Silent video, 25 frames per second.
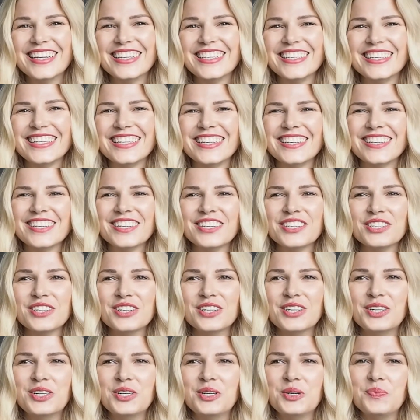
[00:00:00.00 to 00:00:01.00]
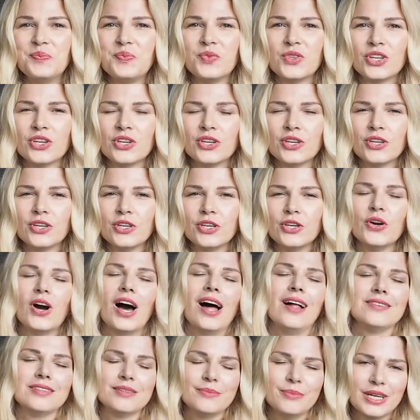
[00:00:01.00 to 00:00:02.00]
you
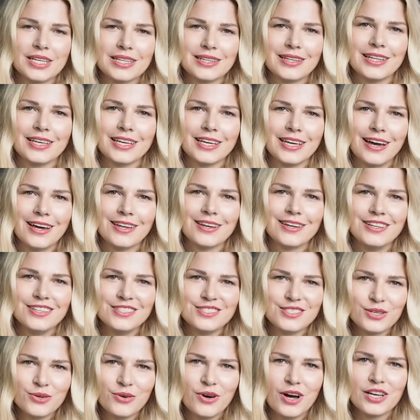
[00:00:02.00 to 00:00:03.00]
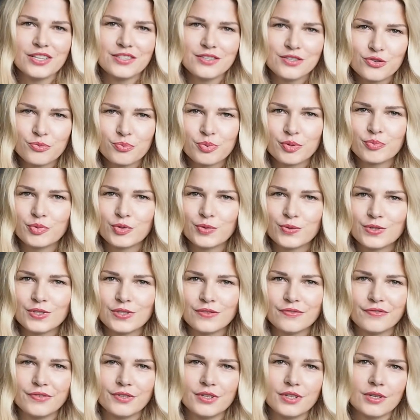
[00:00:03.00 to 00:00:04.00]
ultimately, unless you are super
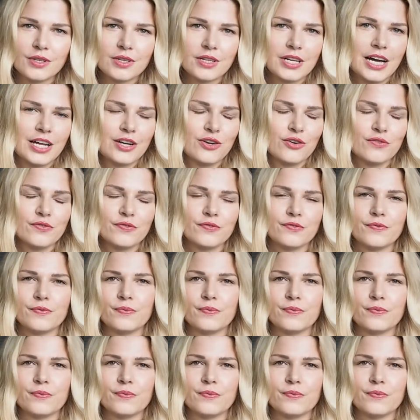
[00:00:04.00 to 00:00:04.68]
beautiful, kind of